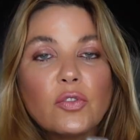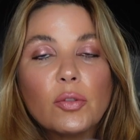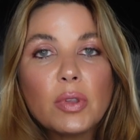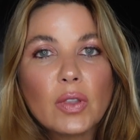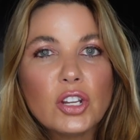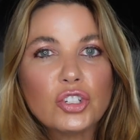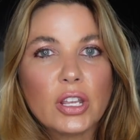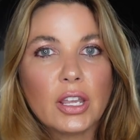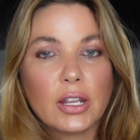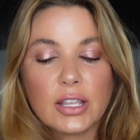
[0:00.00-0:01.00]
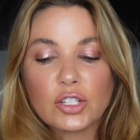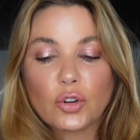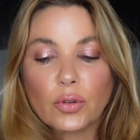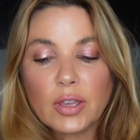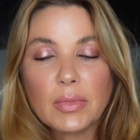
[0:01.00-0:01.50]
formulation is
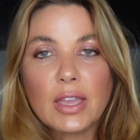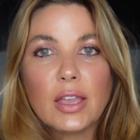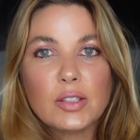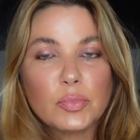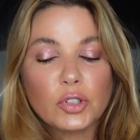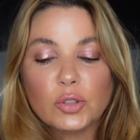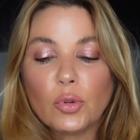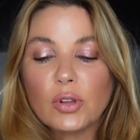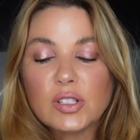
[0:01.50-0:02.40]
creamy, it's buildable,